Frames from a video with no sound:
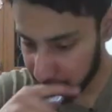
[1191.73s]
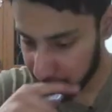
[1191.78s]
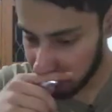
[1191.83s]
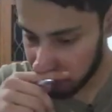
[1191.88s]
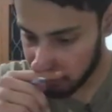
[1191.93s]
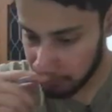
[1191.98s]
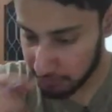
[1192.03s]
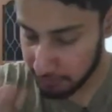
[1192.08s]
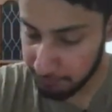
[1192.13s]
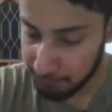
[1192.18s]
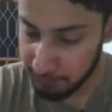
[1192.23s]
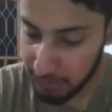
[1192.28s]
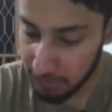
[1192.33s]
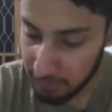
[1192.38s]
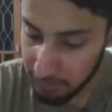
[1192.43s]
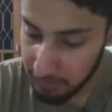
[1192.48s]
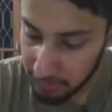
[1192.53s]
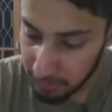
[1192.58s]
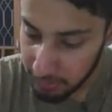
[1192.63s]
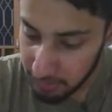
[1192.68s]
Got it.
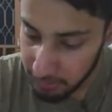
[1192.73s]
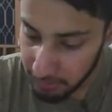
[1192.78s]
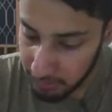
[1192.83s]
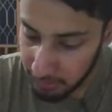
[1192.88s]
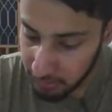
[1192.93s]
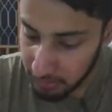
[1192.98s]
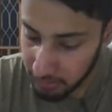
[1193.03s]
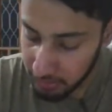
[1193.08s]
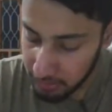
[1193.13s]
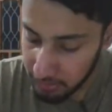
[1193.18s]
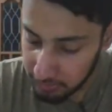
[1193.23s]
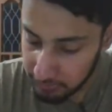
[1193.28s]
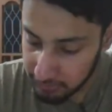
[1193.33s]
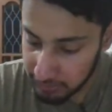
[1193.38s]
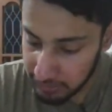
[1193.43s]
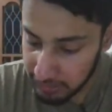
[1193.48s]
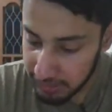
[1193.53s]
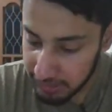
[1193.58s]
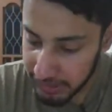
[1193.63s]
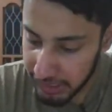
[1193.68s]

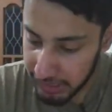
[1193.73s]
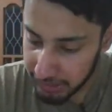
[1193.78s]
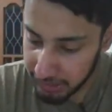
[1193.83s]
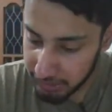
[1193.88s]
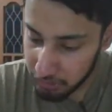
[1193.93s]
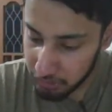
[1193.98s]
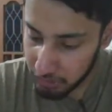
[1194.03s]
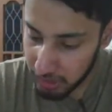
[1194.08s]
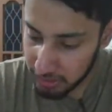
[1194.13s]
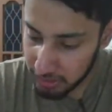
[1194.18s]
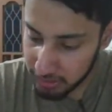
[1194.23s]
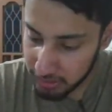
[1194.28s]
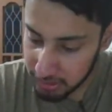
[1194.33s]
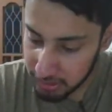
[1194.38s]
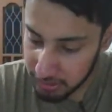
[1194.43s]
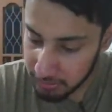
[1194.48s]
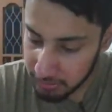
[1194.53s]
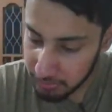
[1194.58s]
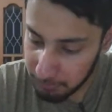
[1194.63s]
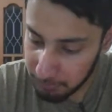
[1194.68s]
Theta into x
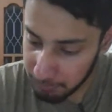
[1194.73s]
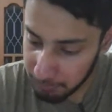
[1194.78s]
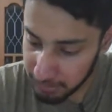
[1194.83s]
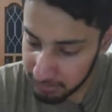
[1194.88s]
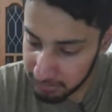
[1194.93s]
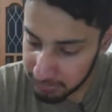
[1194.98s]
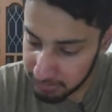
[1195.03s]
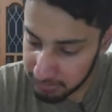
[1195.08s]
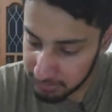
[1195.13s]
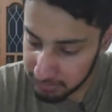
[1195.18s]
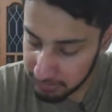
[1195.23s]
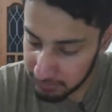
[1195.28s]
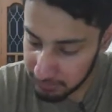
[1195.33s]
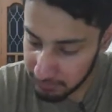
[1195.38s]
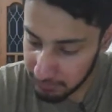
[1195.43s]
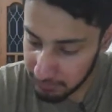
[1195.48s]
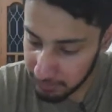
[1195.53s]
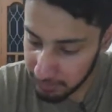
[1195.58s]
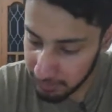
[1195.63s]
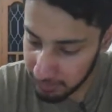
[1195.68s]
plus
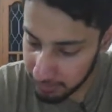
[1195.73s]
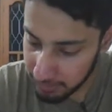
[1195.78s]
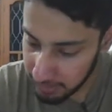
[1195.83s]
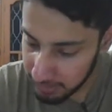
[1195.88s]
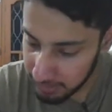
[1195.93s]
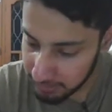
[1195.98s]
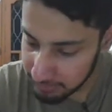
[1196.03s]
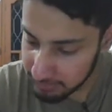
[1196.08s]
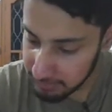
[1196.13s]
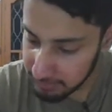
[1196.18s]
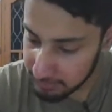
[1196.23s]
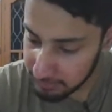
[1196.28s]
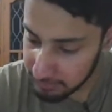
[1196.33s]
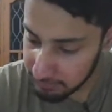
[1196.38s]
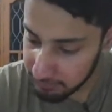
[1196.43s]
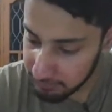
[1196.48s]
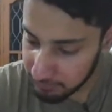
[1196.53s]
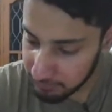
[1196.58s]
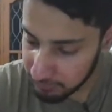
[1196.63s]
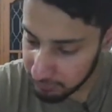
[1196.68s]
x.
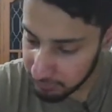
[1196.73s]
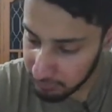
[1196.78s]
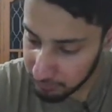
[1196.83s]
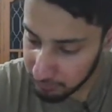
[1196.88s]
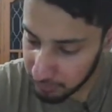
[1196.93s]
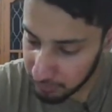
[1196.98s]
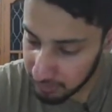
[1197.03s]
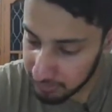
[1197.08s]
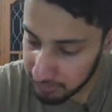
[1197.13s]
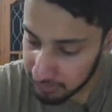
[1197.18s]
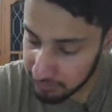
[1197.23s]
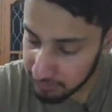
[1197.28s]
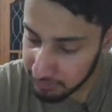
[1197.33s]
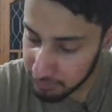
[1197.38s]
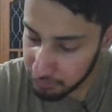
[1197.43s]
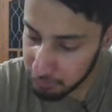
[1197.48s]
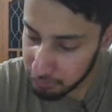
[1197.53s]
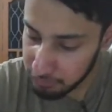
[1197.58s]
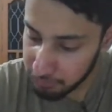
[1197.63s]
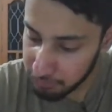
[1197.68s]
So this
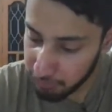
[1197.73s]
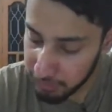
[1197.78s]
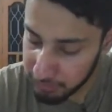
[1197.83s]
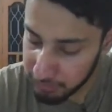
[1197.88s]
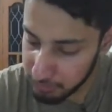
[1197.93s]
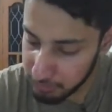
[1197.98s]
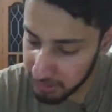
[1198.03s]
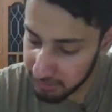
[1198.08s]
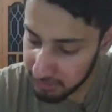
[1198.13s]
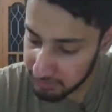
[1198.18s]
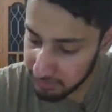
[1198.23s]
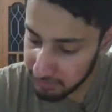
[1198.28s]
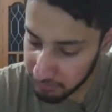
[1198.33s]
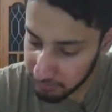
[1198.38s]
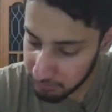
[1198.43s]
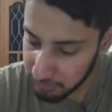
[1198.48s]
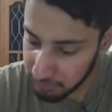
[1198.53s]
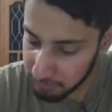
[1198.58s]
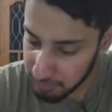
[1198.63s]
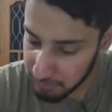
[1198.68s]
u cancel.
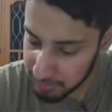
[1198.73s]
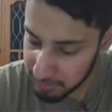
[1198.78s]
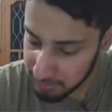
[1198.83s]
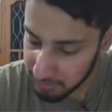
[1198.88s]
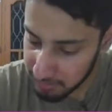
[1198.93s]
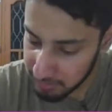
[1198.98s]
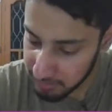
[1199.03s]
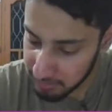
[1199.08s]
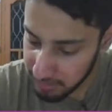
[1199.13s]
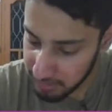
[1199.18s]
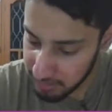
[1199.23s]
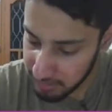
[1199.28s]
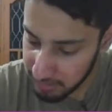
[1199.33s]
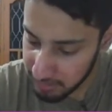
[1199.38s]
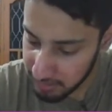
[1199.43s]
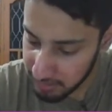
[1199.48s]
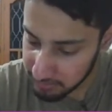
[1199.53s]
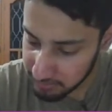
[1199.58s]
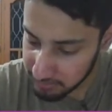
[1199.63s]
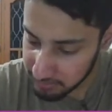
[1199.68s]
So it basically
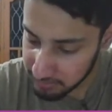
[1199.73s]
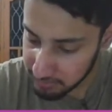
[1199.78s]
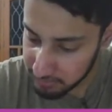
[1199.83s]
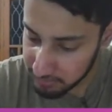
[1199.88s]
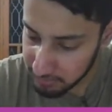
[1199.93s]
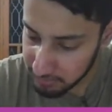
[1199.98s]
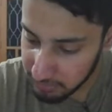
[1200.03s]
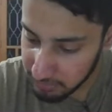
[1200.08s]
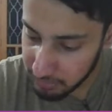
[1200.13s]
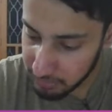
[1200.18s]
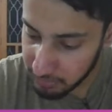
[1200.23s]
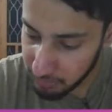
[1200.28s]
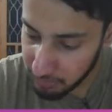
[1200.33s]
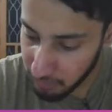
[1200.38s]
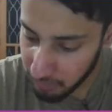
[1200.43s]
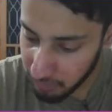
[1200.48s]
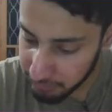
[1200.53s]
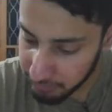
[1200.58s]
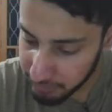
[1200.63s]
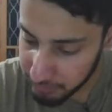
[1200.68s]
x
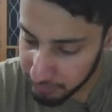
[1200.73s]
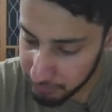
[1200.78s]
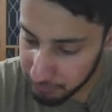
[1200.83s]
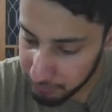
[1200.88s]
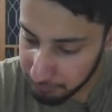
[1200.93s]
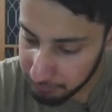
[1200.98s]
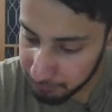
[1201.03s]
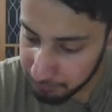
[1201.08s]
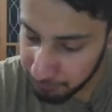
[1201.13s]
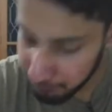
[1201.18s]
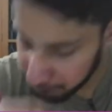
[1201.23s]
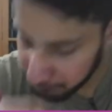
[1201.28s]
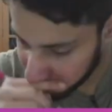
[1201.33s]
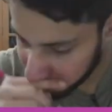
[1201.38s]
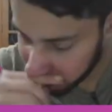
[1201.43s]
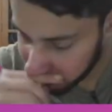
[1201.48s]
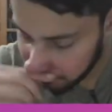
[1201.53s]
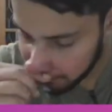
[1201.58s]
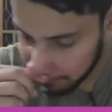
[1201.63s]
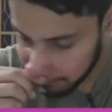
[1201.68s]
log u
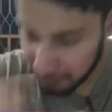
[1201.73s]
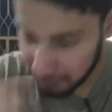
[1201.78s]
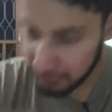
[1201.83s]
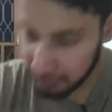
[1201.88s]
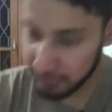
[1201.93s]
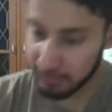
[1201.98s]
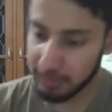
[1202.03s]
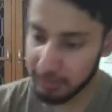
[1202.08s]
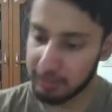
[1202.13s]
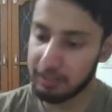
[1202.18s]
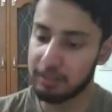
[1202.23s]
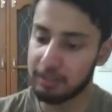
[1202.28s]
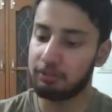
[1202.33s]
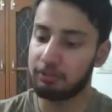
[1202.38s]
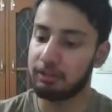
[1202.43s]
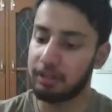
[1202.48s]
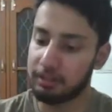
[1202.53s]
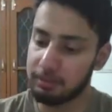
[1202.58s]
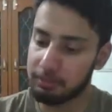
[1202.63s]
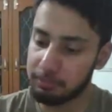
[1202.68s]
theta
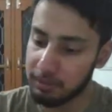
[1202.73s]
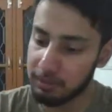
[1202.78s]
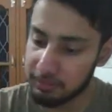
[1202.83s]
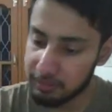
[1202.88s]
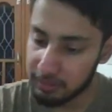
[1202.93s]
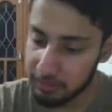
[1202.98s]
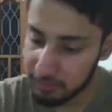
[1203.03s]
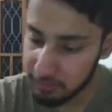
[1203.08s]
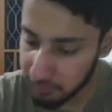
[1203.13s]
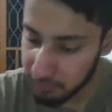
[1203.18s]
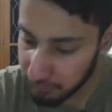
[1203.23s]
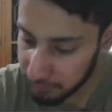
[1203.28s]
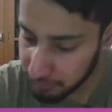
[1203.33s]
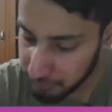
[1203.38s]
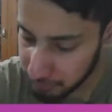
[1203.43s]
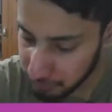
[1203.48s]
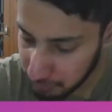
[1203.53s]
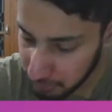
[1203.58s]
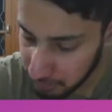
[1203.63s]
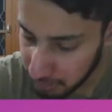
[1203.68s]
equal to x plus x log
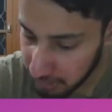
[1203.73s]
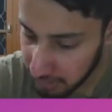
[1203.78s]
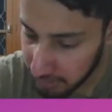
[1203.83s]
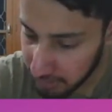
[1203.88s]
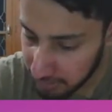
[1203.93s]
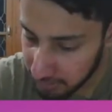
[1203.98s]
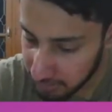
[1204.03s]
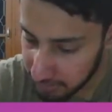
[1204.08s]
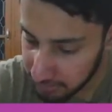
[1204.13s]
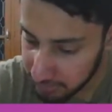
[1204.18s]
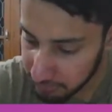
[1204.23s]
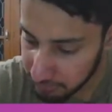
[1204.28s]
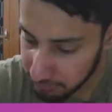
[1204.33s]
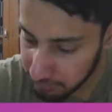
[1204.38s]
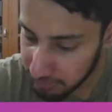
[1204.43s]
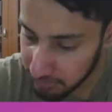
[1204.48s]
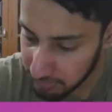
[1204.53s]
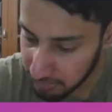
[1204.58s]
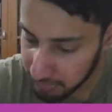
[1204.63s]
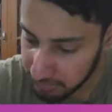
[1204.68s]
u, and it's
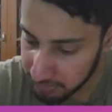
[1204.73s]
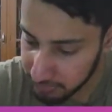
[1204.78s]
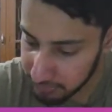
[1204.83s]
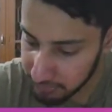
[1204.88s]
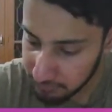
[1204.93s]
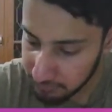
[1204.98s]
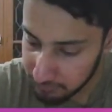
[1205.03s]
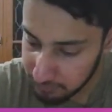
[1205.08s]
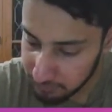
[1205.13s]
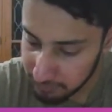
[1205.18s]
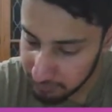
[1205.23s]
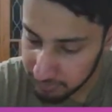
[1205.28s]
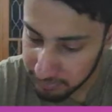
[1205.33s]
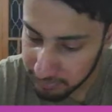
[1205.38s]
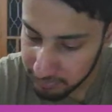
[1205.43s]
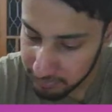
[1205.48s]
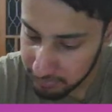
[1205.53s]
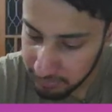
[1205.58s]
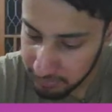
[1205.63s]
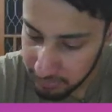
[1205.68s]
1x
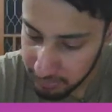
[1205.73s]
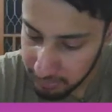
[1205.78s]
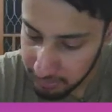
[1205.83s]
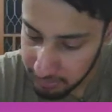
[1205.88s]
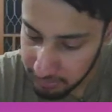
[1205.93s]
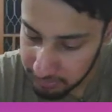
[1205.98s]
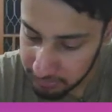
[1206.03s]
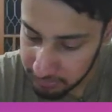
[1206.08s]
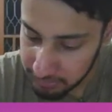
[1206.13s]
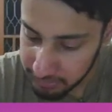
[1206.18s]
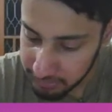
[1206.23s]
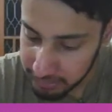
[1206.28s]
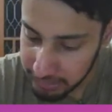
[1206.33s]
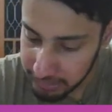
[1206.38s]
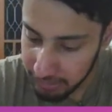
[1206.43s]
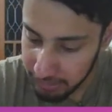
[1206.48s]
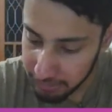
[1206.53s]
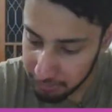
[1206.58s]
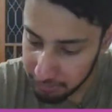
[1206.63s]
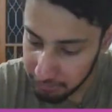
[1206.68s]
theta
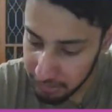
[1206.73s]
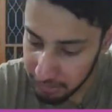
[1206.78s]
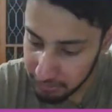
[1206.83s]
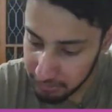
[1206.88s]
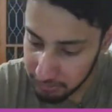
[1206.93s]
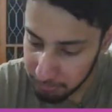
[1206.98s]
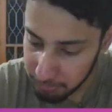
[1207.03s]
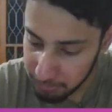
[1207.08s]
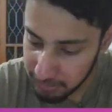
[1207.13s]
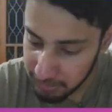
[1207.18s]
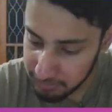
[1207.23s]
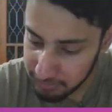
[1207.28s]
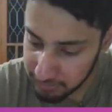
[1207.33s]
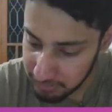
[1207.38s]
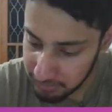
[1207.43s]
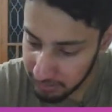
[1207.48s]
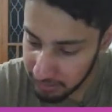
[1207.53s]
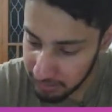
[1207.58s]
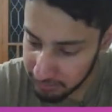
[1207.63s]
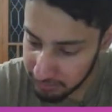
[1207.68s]
into x plus
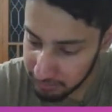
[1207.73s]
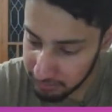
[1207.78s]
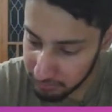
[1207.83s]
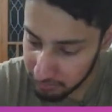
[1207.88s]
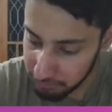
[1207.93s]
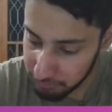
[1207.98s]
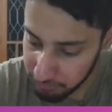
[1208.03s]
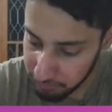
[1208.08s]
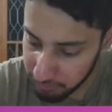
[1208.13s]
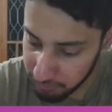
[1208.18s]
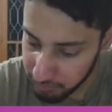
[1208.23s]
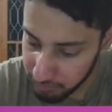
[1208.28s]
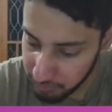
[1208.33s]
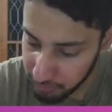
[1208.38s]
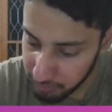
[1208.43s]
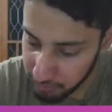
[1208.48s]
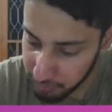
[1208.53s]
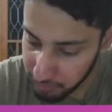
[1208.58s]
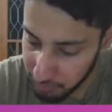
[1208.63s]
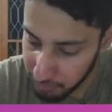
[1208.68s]
x of
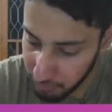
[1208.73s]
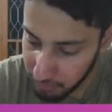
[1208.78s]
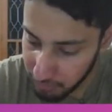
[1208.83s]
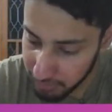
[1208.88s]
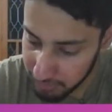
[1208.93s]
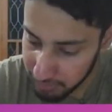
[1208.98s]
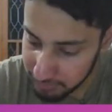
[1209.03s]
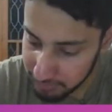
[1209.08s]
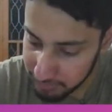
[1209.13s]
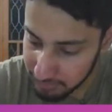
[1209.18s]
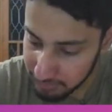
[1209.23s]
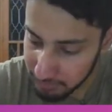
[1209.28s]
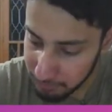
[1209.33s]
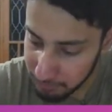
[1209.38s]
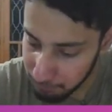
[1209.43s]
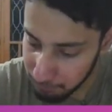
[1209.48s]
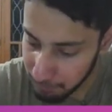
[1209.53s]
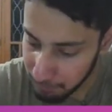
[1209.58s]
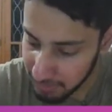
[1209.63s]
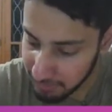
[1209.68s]
log x
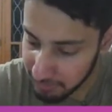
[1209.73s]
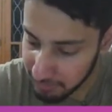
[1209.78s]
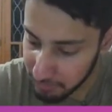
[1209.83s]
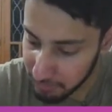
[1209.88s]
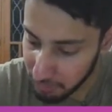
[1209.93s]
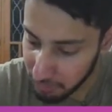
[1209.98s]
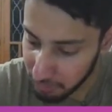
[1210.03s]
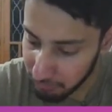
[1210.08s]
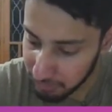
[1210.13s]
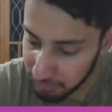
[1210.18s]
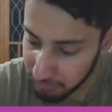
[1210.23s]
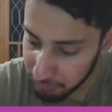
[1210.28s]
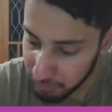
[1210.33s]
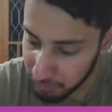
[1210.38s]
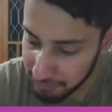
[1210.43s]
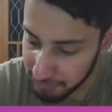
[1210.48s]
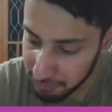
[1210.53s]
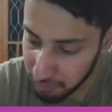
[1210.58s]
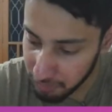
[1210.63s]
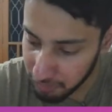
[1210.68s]
minus log 1. What
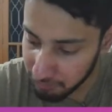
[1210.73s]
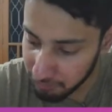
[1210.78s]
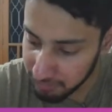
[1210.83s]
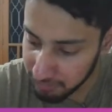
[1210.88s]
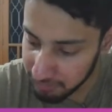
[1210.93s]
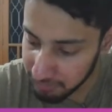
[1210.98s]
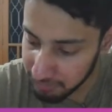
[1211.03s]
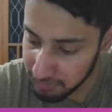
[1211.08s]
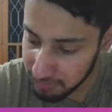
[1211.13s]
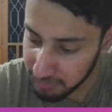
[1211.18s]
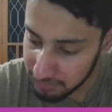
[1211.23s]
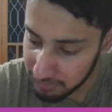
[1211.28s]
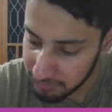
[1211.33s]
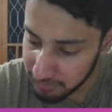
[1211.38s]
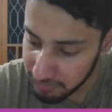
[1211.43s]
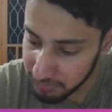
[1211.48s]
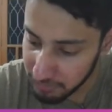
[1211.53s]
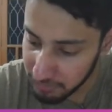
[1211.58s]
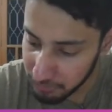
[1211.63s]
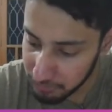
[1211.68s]
is log 1?
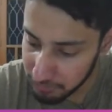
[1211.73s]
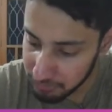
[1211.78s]
0.